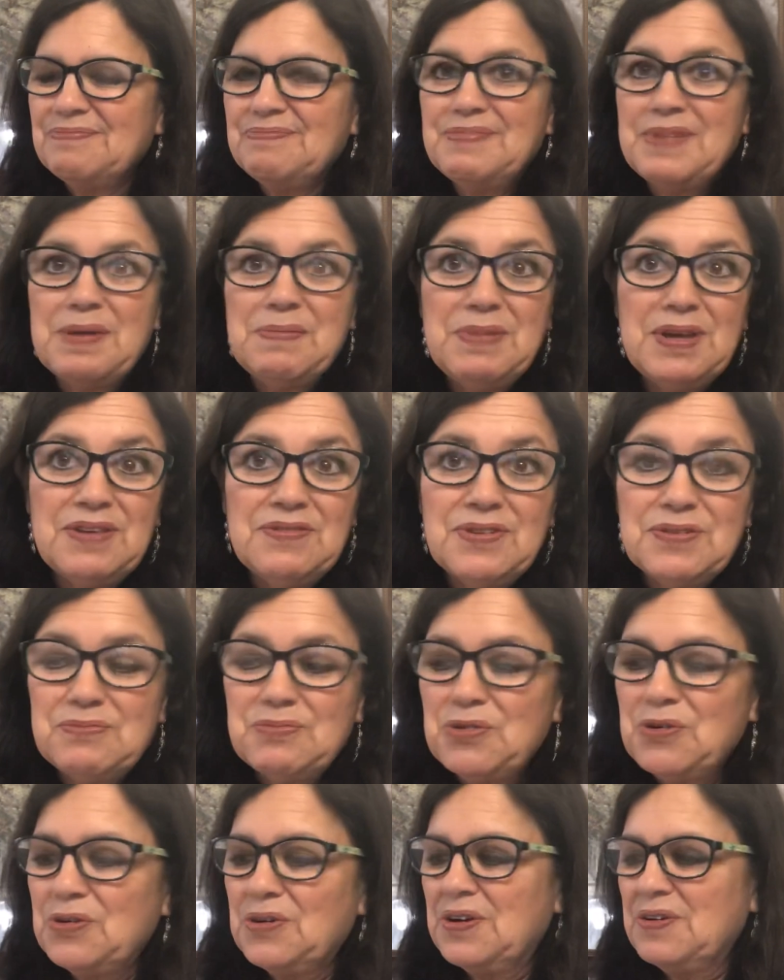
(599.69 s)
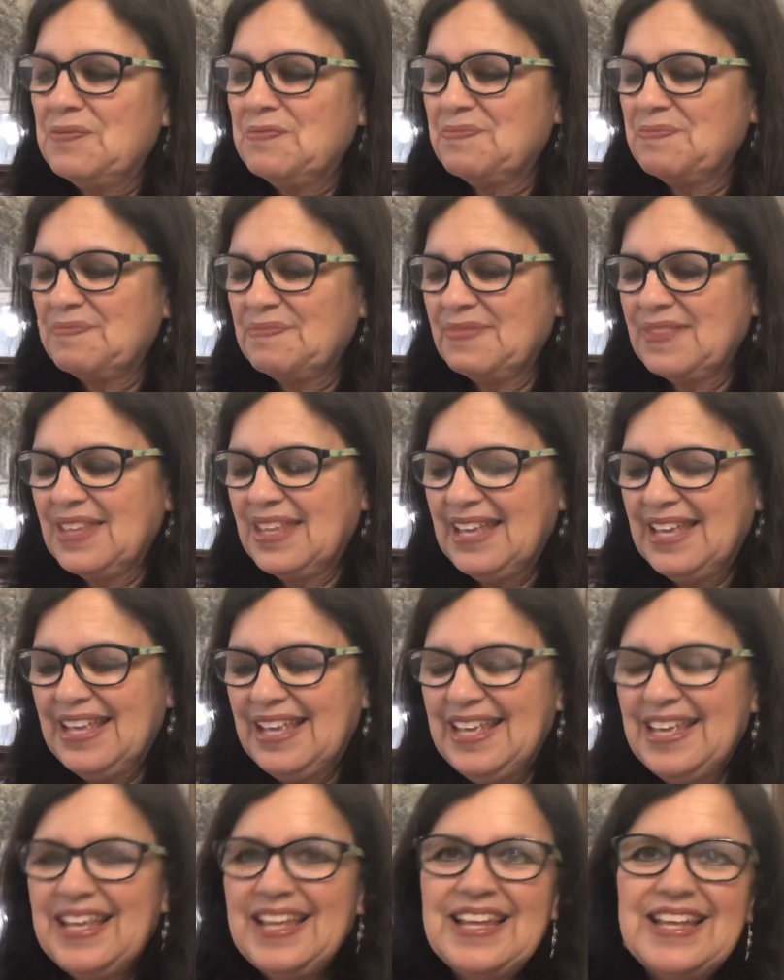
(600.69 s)
maybe even more.
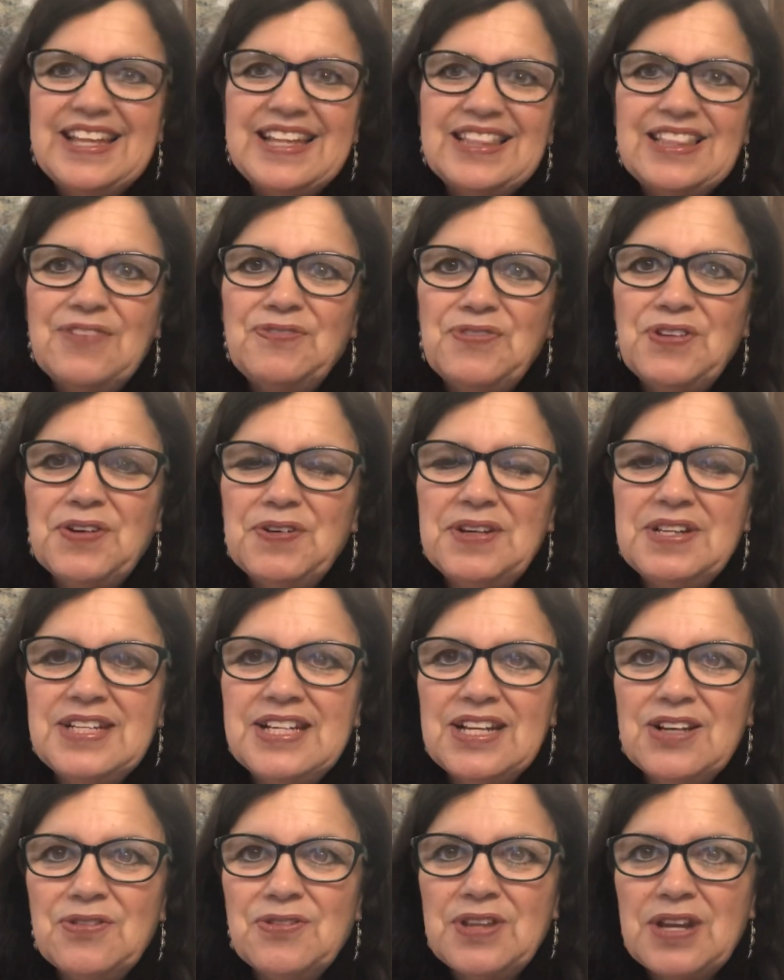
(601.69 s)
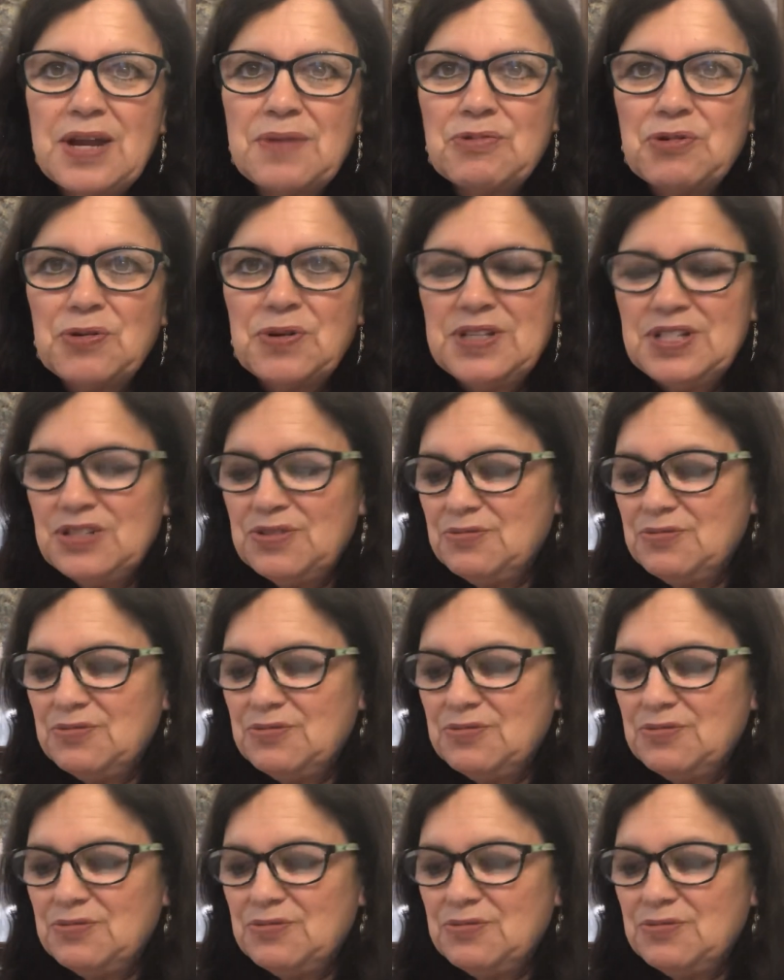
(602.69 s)
The fairy tale that I'm going to